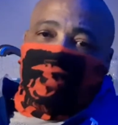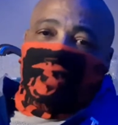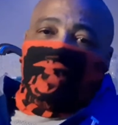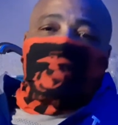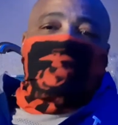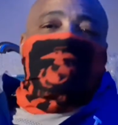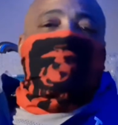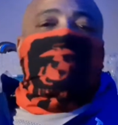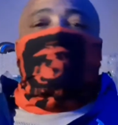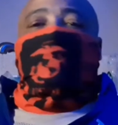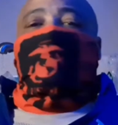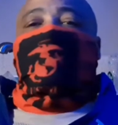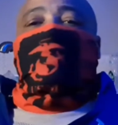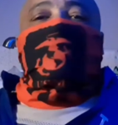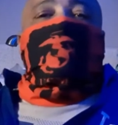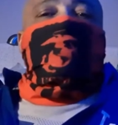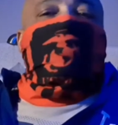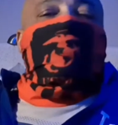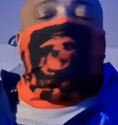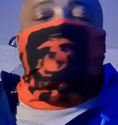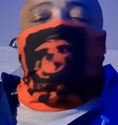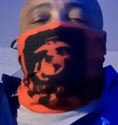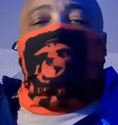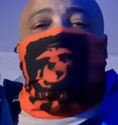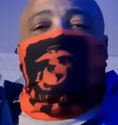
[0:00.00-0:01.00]
Again, I
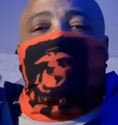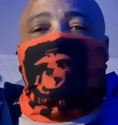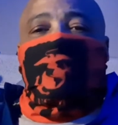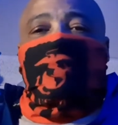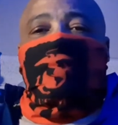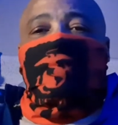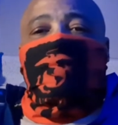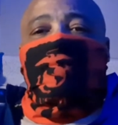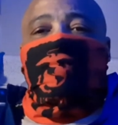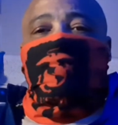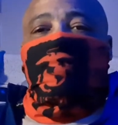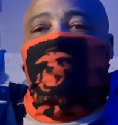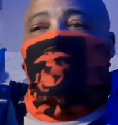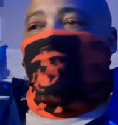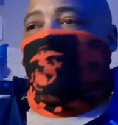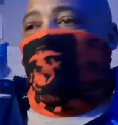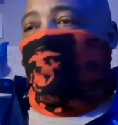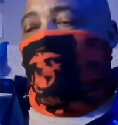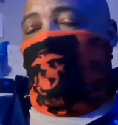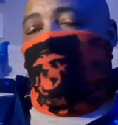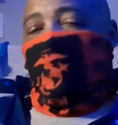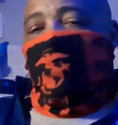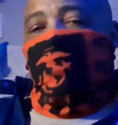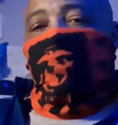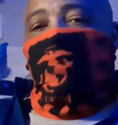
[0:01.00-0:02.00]
wasn't there, so
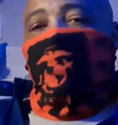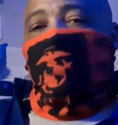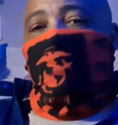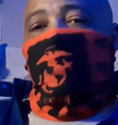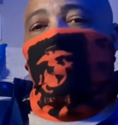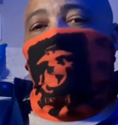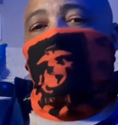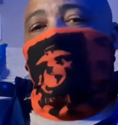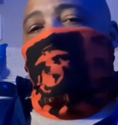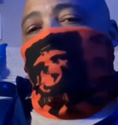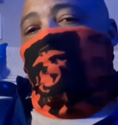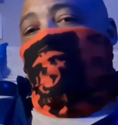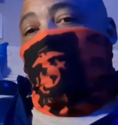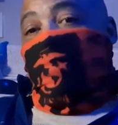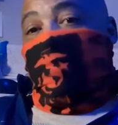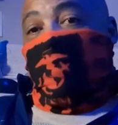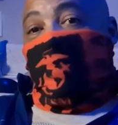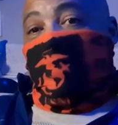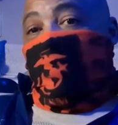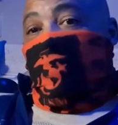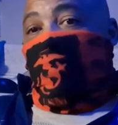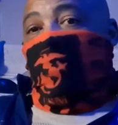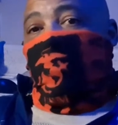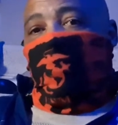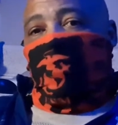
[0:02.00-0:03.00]
I don't know. Everybody's
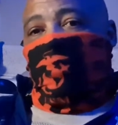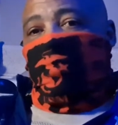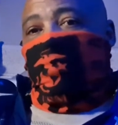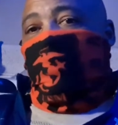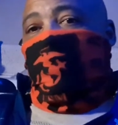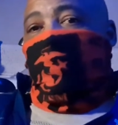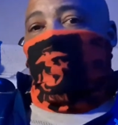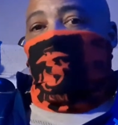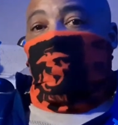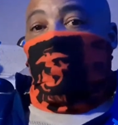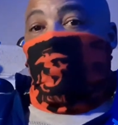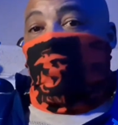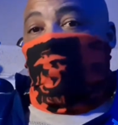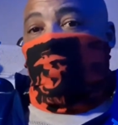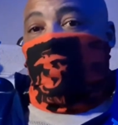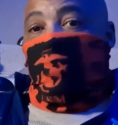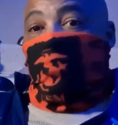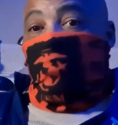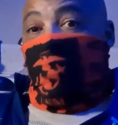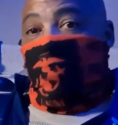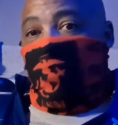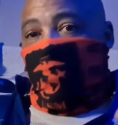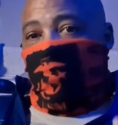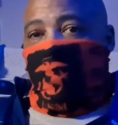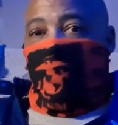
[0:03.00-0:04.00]
like, oh, it's political because
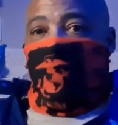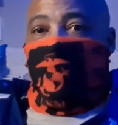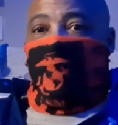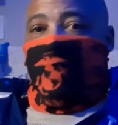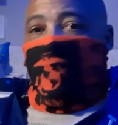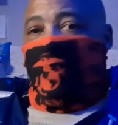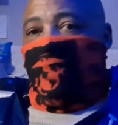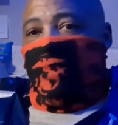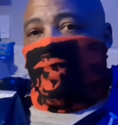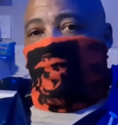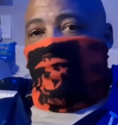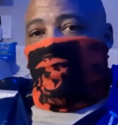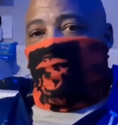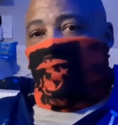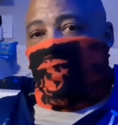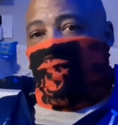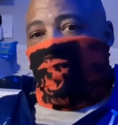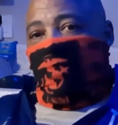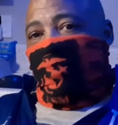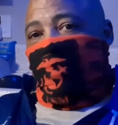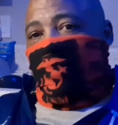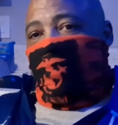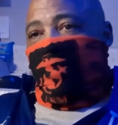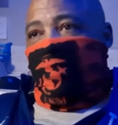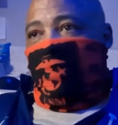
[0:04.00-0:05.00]
Ronald Reagan had this deal
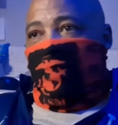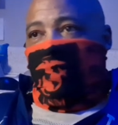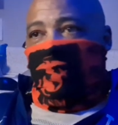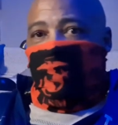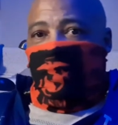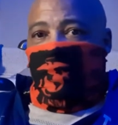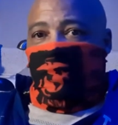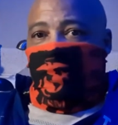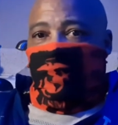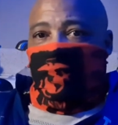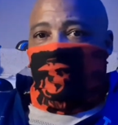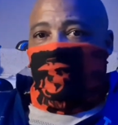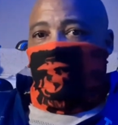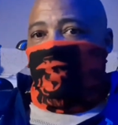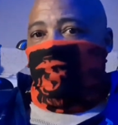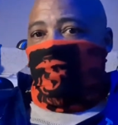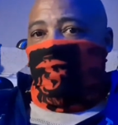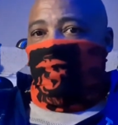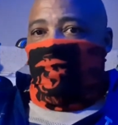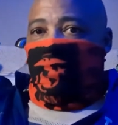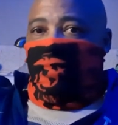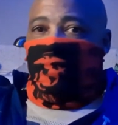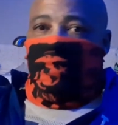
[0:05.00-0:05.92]
with Italy and,